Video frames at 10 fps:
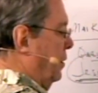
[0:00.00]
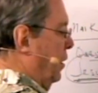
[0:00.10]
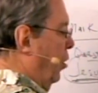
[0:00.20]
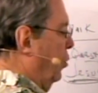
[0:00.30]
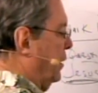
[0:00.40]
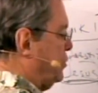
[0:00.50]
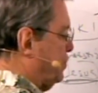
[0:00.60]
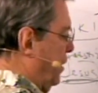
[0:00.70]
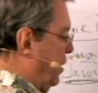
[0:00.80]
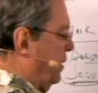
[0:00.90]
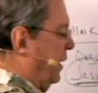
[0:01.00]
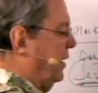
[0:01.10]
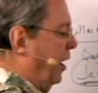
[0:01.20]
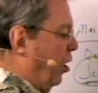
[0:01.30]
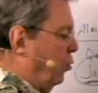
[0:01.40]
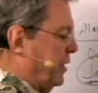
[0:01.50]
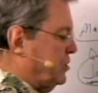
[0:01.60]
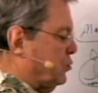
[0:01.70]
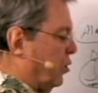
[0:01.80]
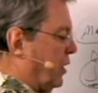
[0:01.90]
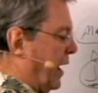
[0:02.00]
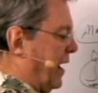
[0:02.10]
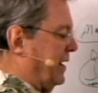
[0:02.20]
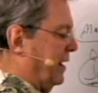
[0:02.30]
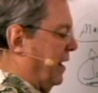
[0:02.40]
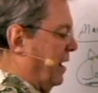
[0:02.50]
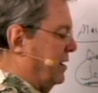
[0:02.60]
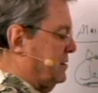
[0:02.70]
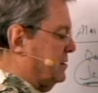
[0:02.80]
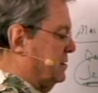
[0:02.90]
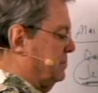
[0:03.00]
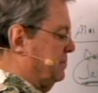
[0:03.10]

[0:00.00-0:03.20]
Holy Spirit, and holy is the word hagios.